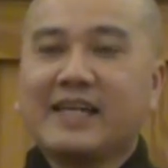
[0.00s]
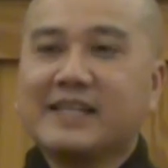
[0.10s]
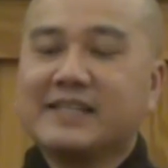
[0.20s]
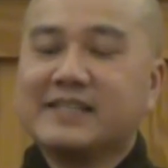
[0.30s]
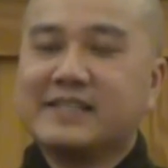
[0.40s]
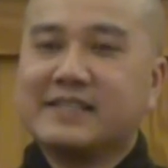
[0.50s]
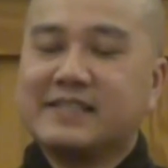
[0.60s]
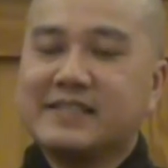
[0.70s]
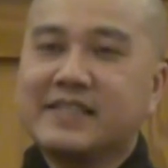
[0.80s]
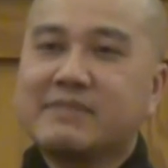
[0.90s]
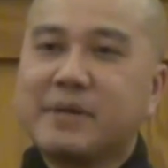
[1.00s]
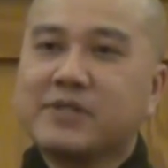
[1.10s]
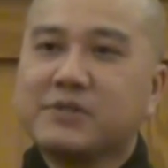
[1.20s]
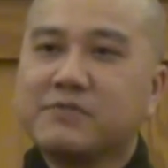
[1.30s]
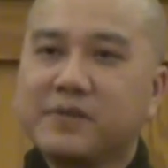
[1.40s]
And this
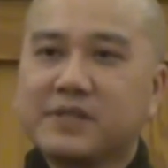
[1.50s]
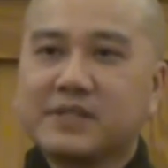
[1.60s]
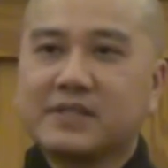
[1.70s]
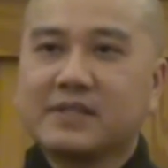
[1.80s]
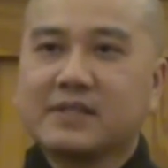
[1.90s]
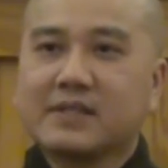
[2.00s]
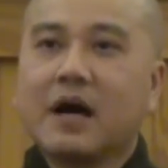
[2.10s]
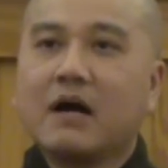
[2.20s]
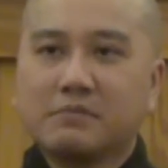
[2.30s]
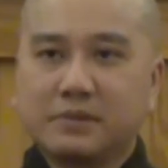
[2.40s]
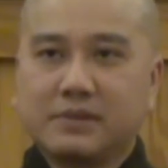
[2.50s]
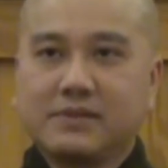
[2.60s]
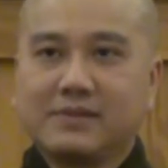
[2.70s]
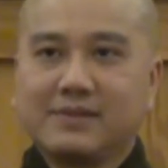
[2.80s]
special fish, carp,